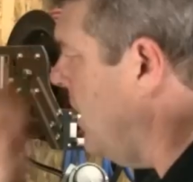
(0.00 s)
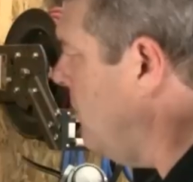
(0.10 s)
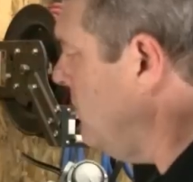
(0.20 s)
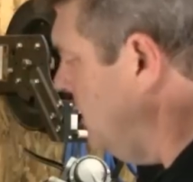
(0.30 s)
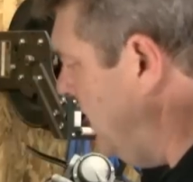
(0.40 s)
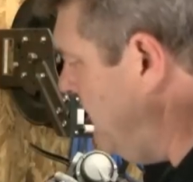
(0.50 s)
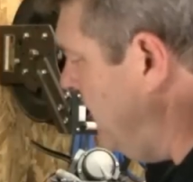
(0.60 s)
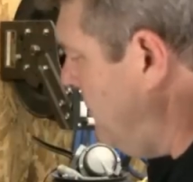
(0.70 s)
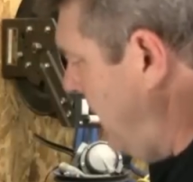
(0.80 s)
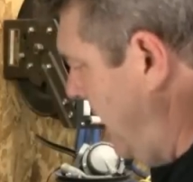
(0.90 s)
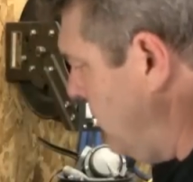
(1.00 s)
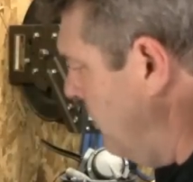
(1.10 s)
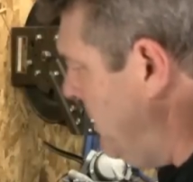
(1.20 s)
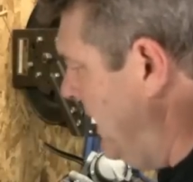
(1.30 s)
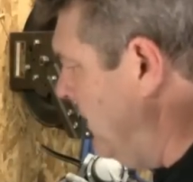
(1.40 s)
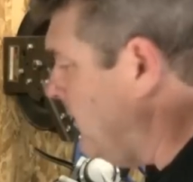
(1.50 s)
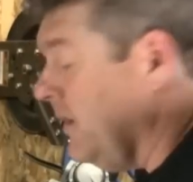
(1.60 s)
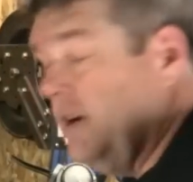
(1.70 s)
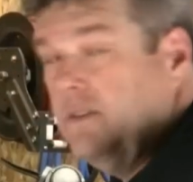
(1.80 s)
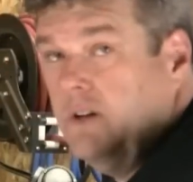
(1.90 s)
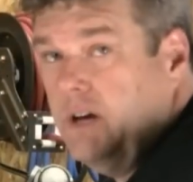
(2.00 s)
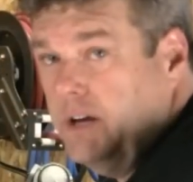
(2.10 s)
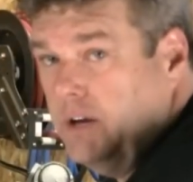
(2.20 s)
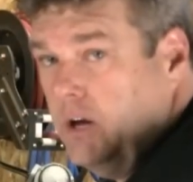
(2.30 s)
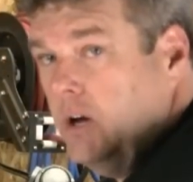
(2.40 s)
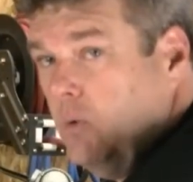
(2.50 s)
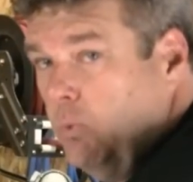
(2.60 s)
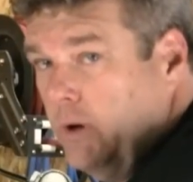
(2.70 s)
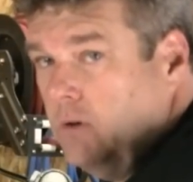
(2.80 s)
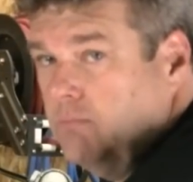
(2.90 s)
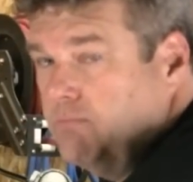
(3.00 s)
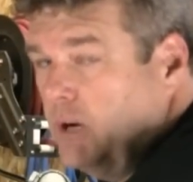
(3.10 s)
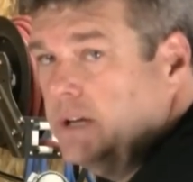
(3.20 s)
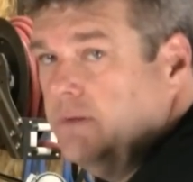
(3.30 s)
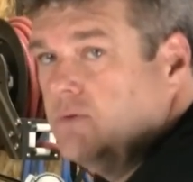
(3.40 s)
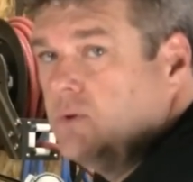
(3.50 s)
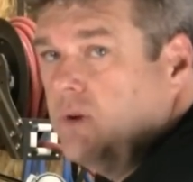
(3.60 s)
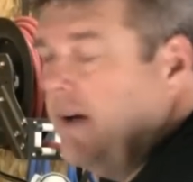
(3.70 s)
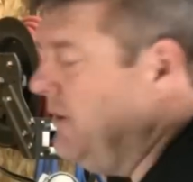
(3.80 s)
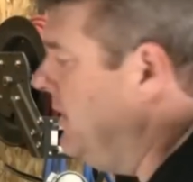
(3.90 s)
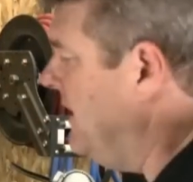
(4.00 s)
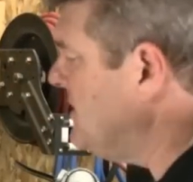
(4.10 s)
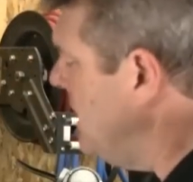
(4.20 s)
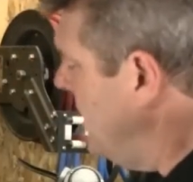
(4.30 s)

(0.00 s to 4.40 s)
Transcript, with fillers: don't leave this panel piece undone, will really drive you nuts.